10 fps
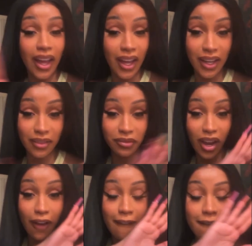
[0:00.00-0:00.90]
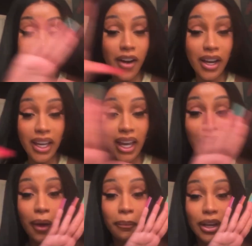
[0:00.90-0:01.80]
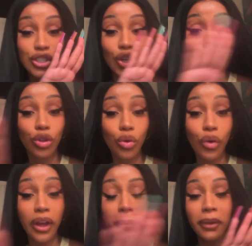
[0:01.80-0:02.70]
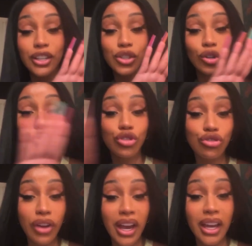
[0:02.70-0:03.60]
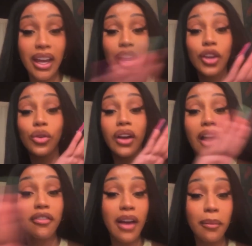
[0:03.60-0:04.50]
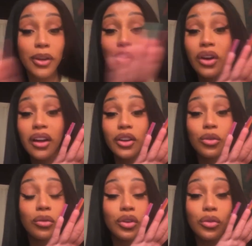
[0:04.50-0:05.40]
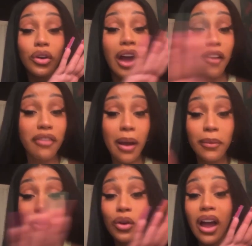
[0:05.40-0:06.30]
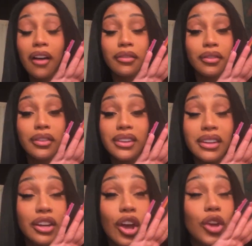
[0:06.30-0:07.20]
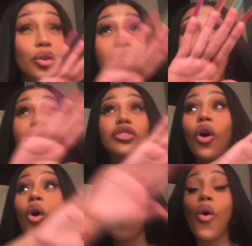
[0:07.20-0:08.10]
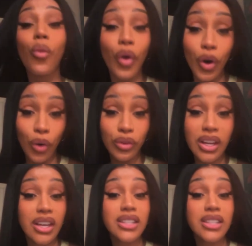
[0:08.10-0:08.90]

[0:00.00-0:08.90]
And fuck it. Make sure you do it. Make sure you straight. You can have family. You can have family. You can have the whole world.